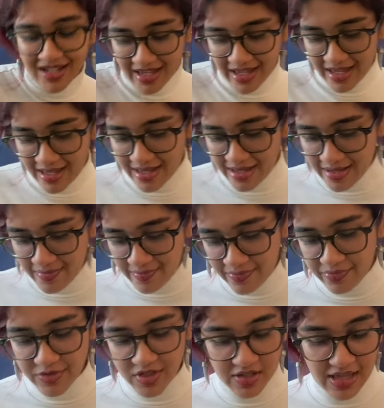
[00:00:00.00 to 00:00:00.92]

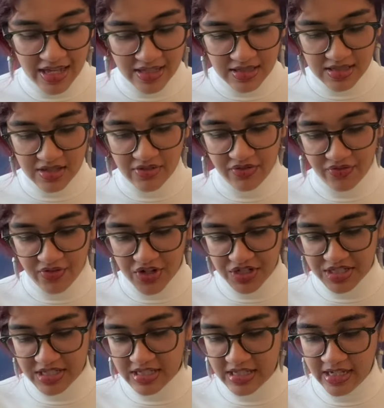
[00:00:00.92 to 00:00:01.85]
So that's the
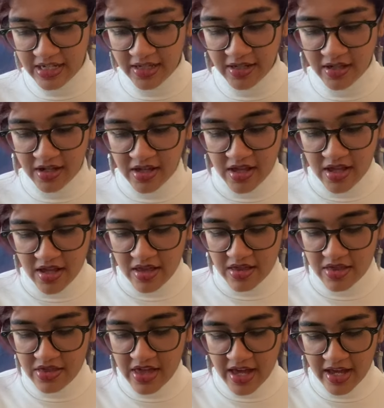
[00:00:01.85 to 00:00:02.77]
first thing.
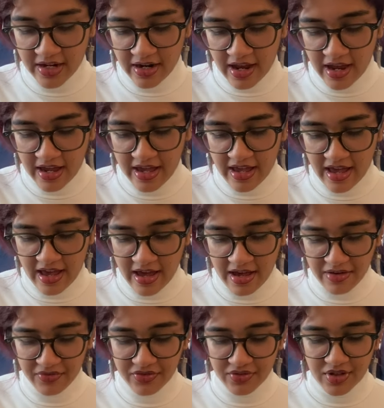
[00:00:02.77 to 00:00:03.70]
Then I
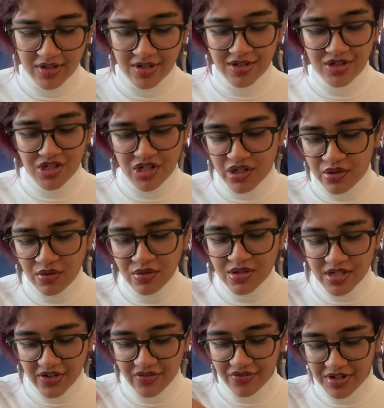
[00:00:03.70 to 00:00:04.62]
have two
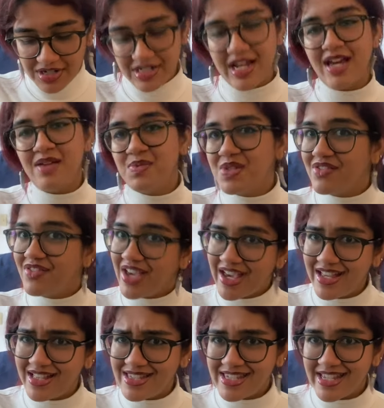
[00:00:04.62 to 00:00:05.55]
different types of
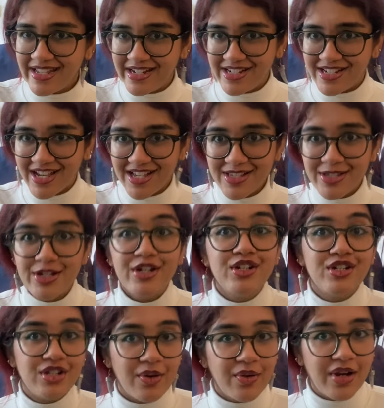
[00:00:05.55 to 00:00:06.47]
hand
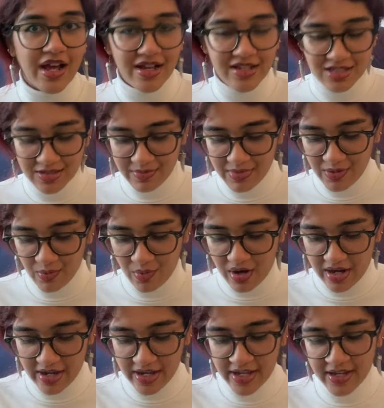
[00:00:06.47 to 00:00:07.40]
sanitizer. Don't ask me
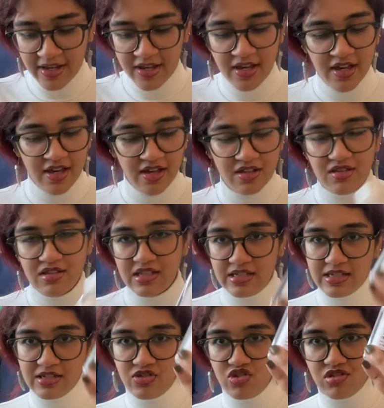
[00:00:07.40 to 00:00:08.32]
why.
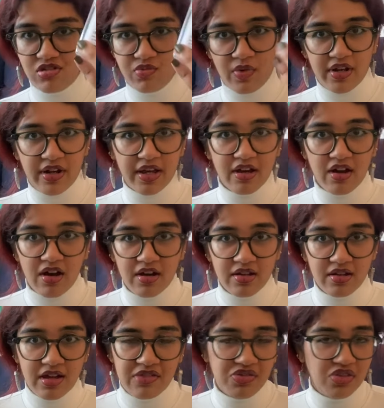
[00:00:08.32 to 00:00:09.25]
This is just one I
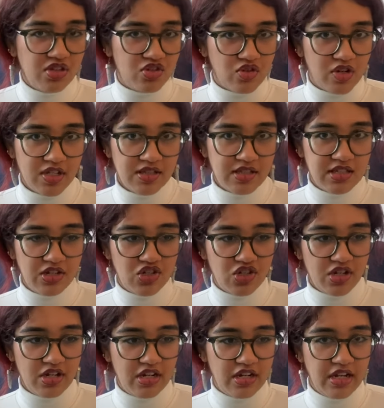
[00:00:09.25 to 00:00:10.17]
got at the train
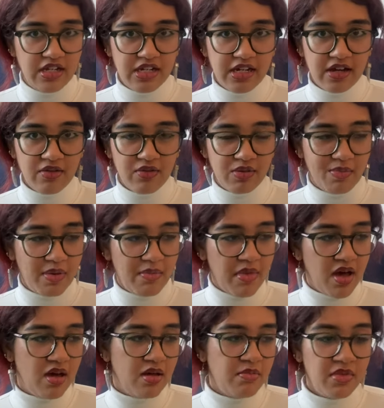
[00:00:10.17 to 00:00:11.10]
station in India with my
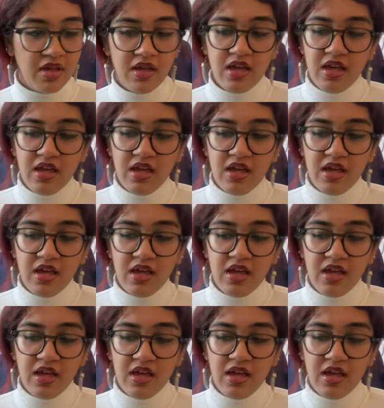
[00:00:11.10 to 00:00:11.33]
mom.